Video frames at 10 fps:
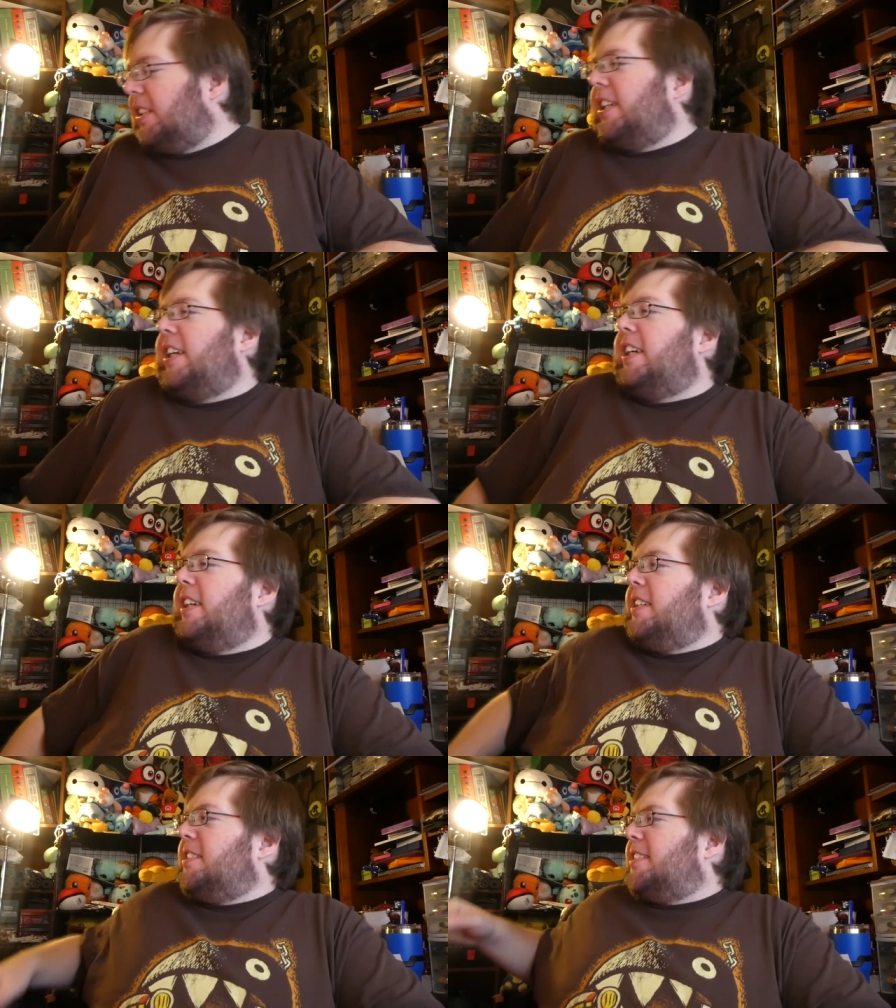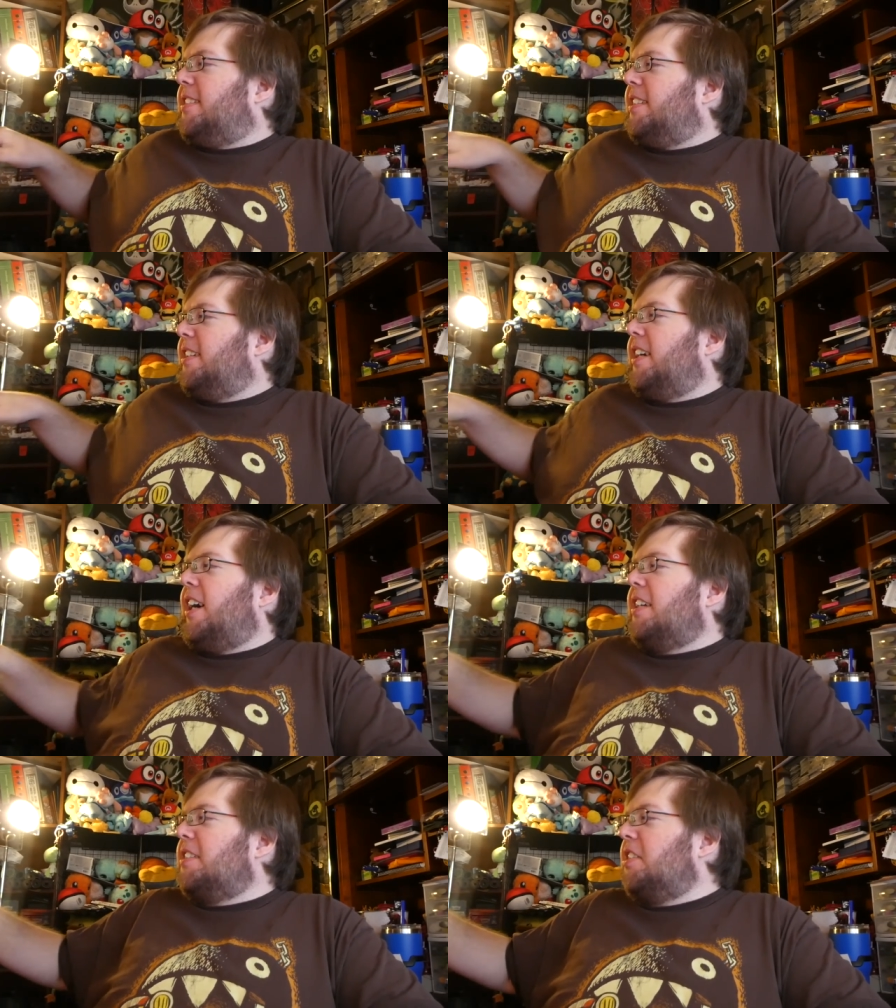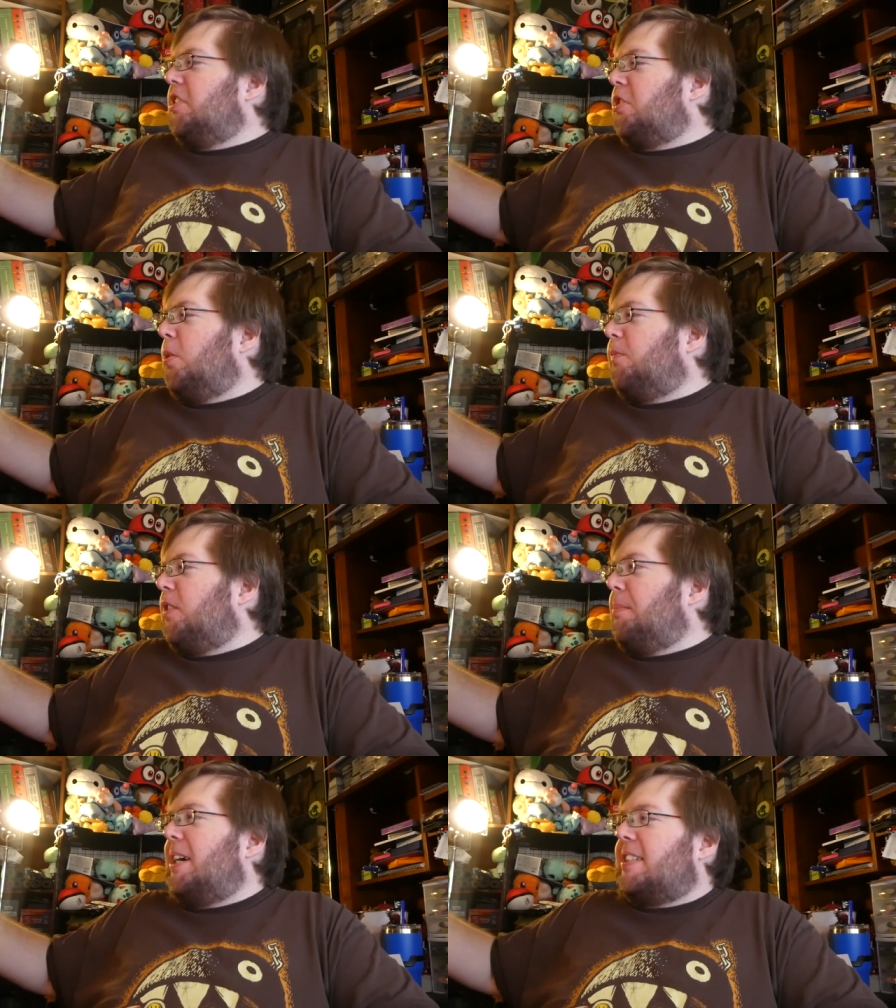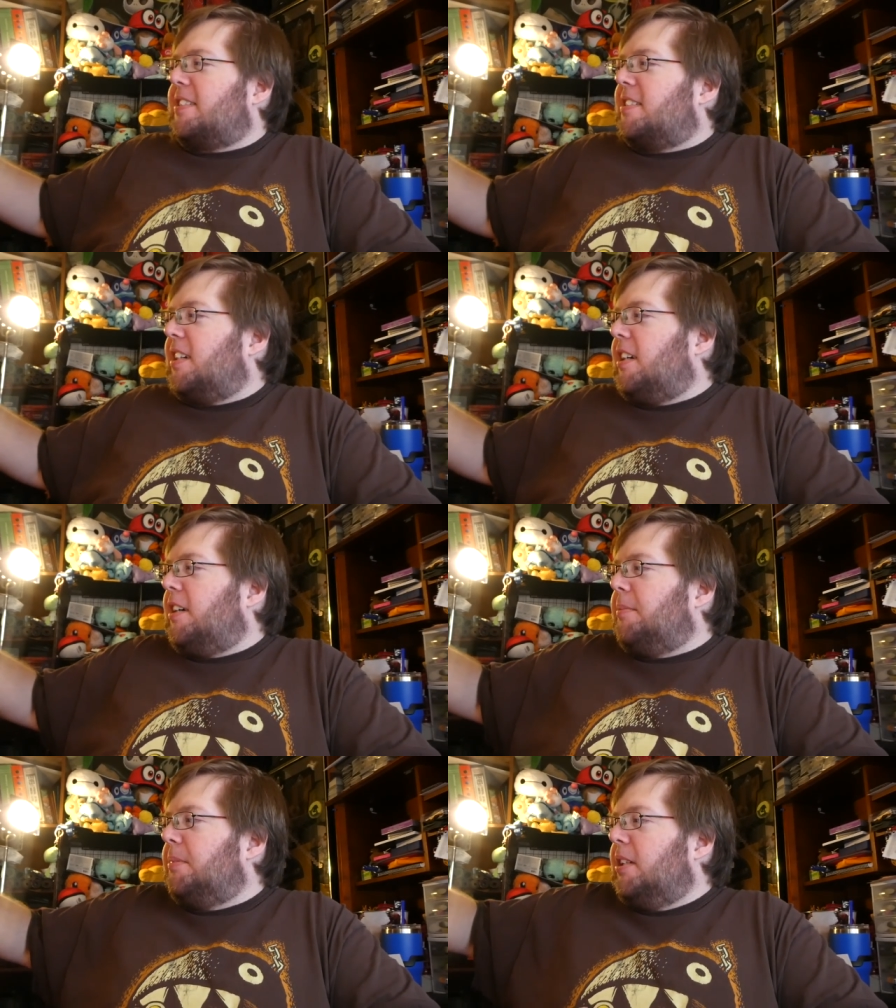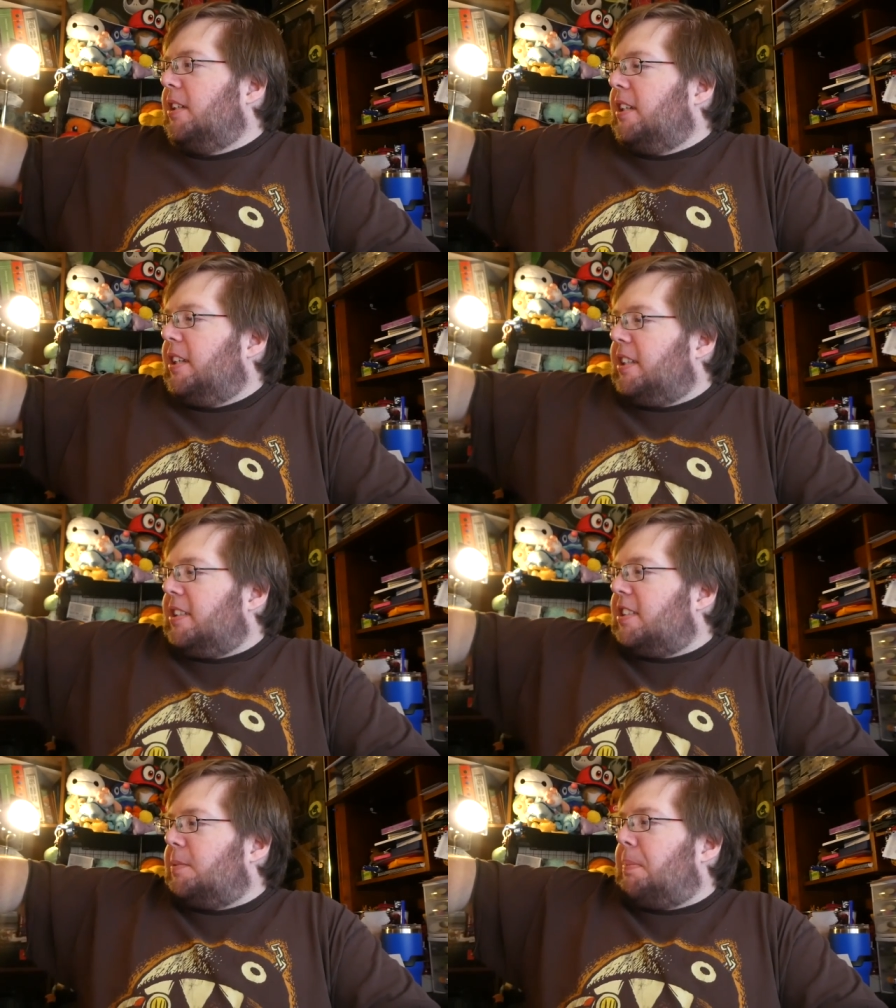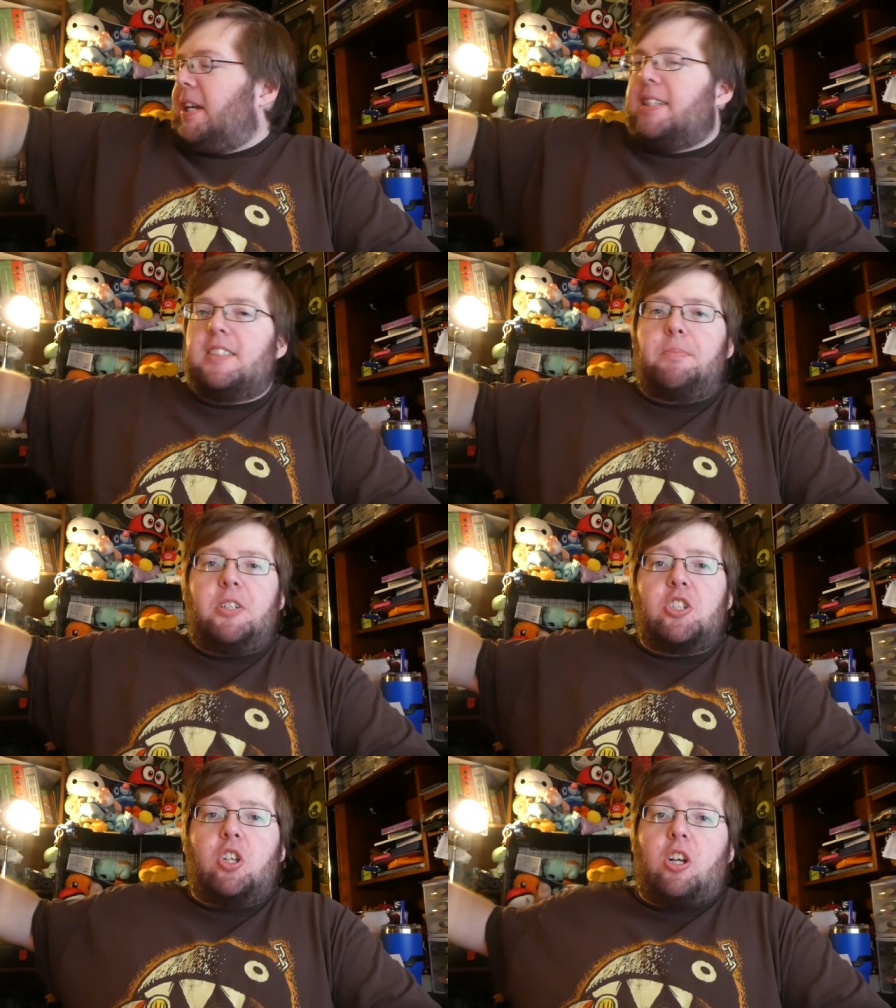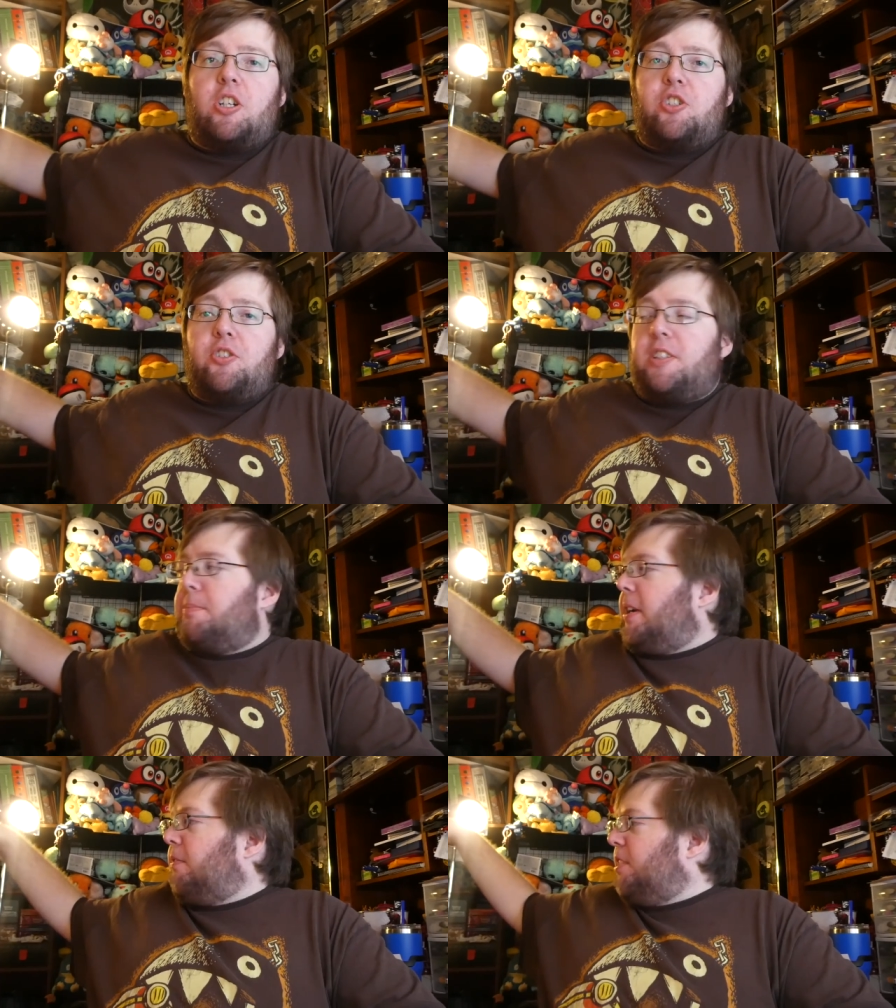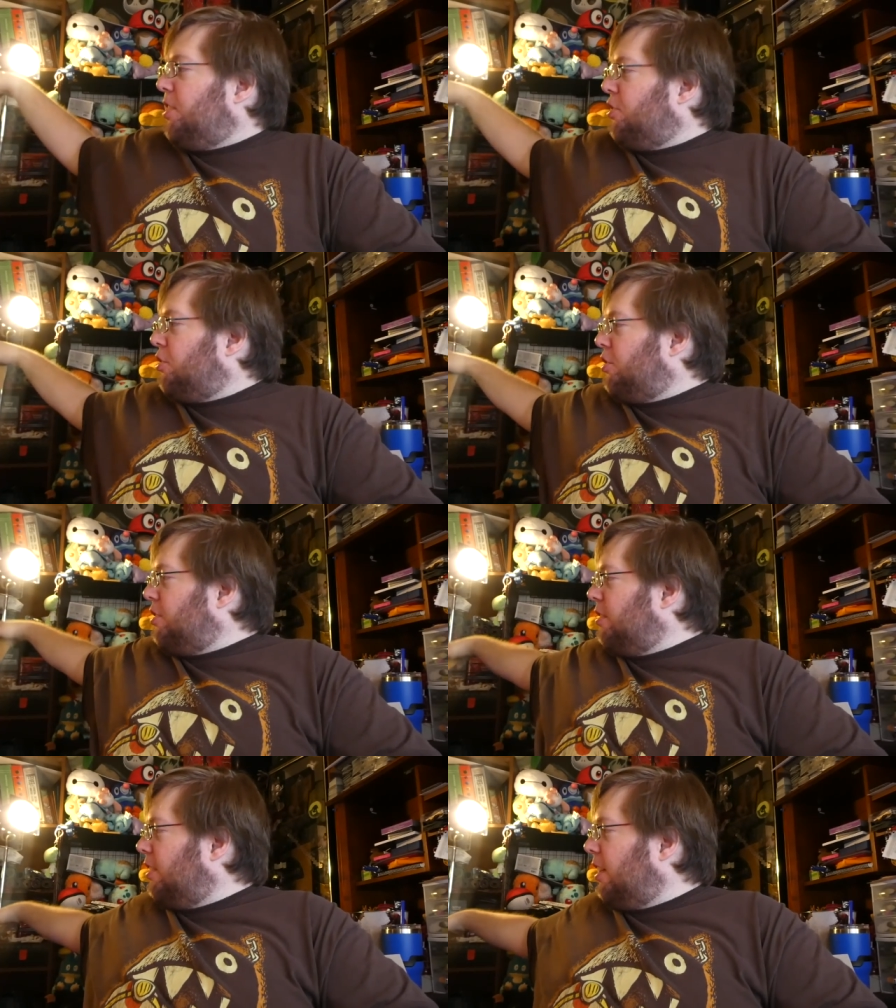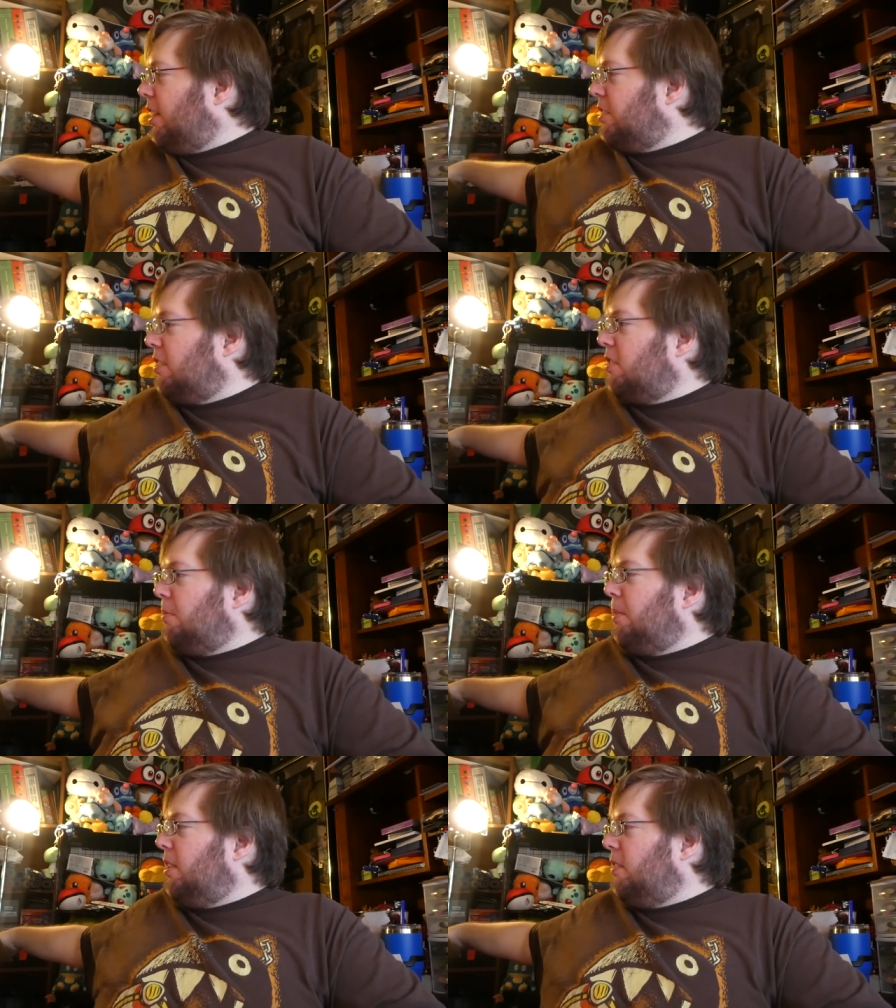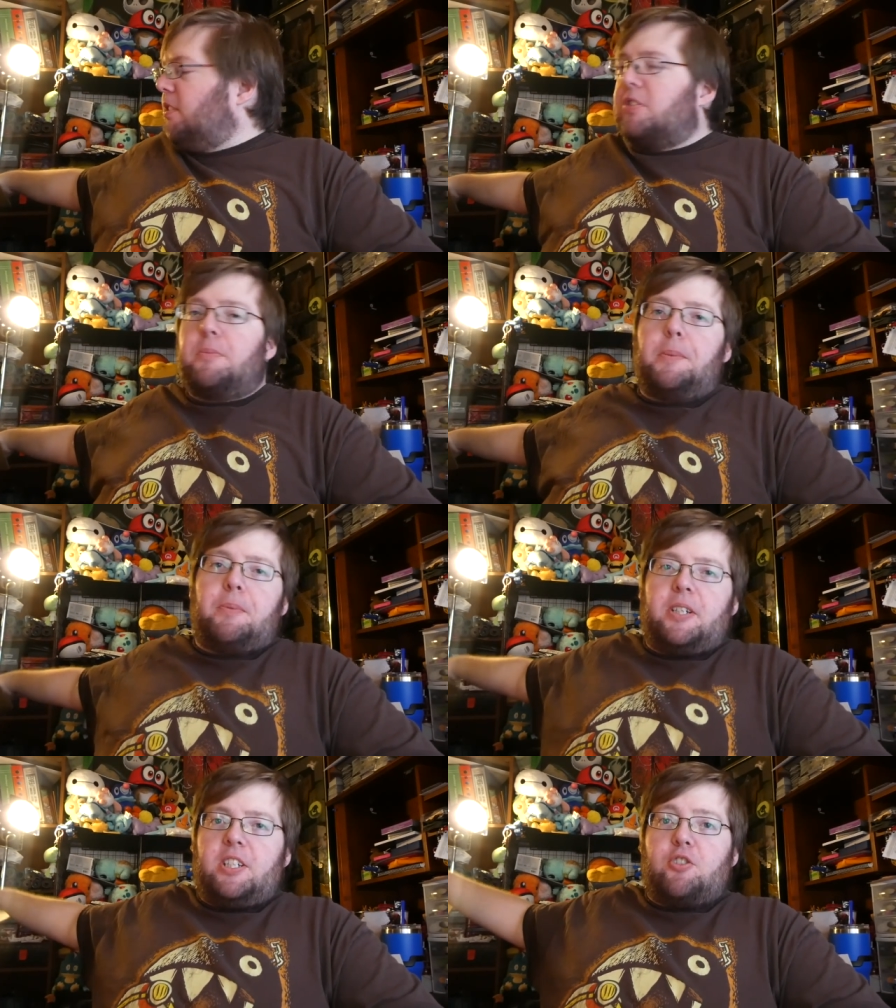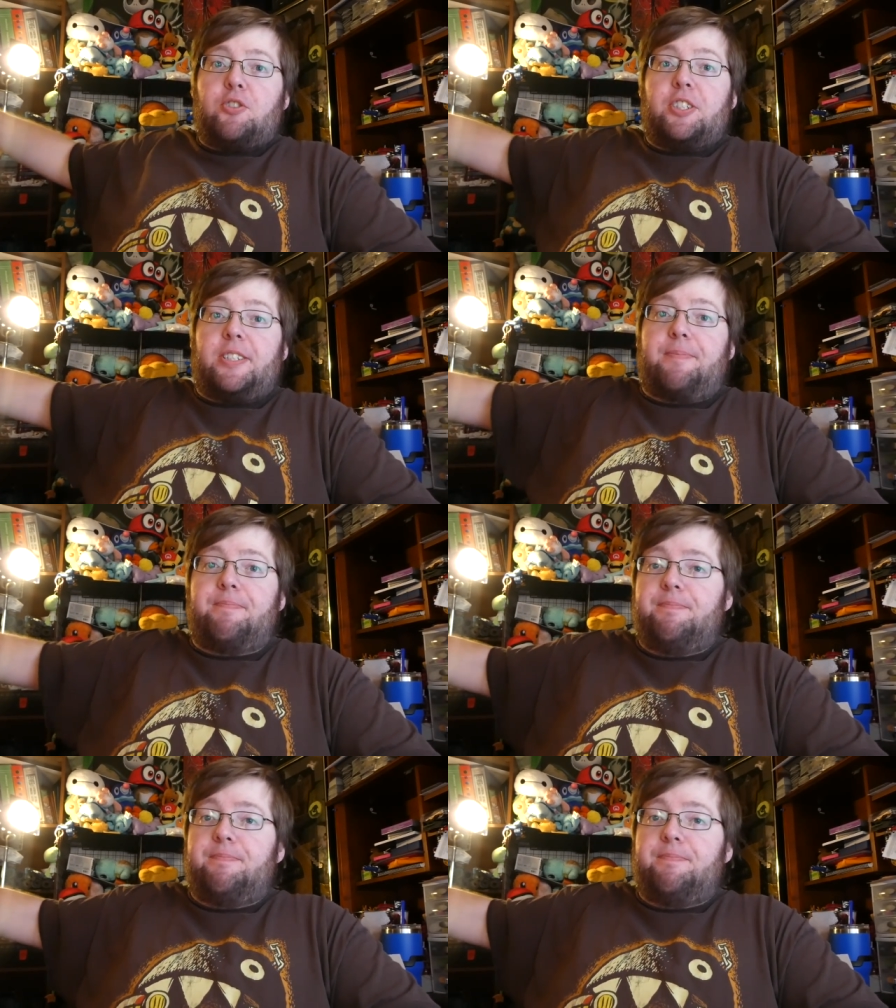And honestly, just hope for the best. Um, this spans much larger than my reach, uh, so this will be this will be pretty interesting.